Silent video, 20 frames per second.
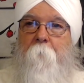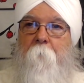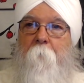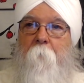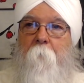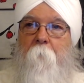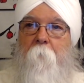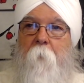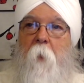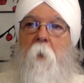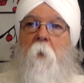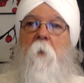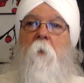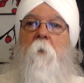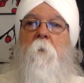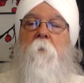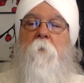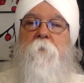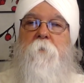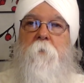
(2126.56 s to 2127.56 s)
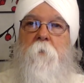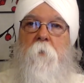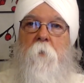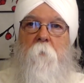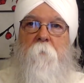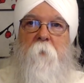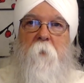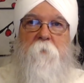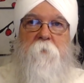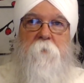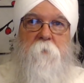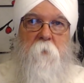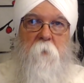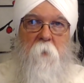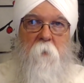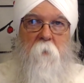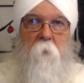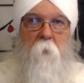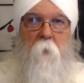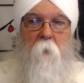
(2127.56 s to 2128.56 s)
There's an herb that's
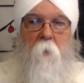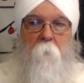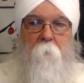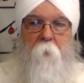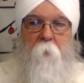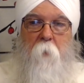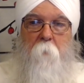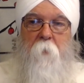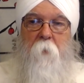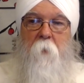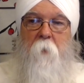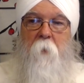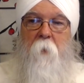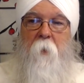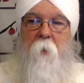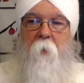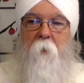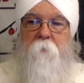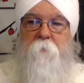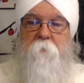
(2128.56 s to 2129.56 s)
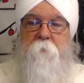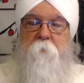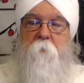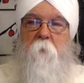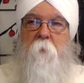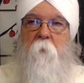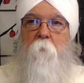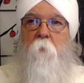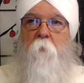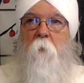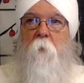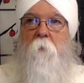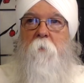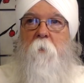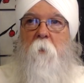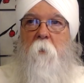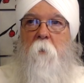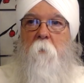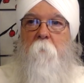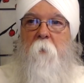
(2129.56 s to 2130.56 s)
in our upcoming class that we're going to
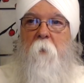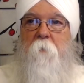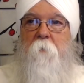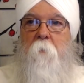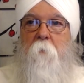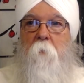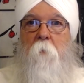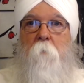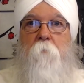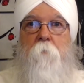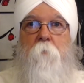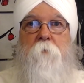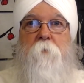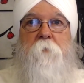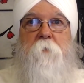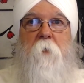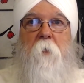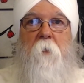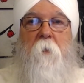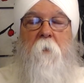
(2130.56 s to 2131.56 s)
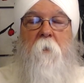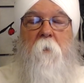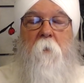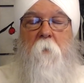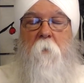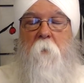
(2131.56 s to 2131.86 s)
talk about, the herb musta.